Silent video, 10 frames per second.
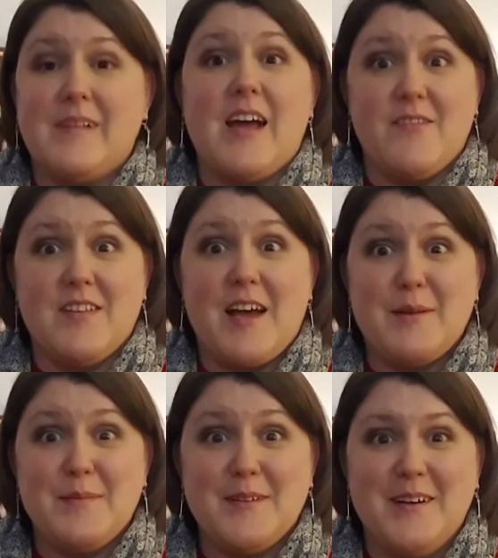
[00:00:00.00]
I have a lot
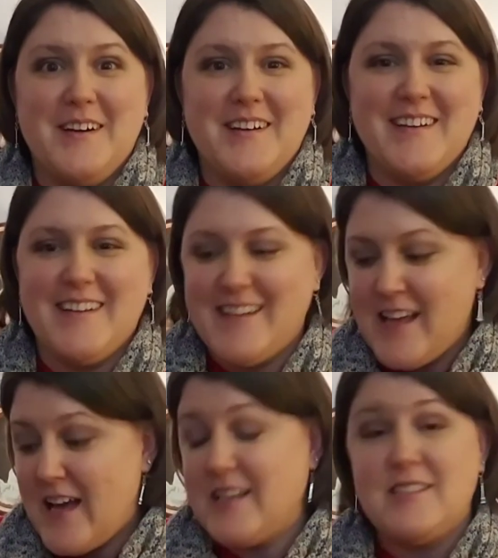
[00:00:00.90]
of blue.
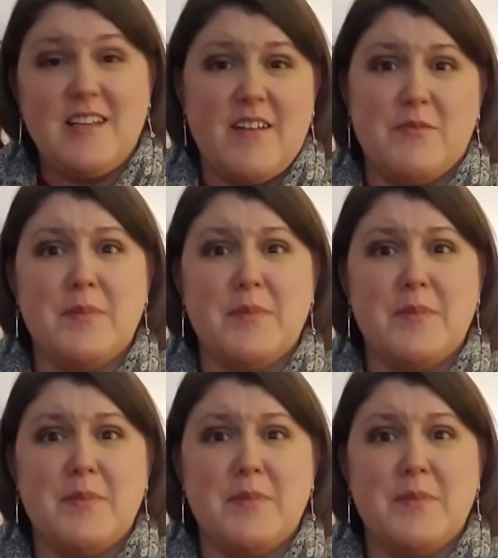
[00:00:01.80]
I still have a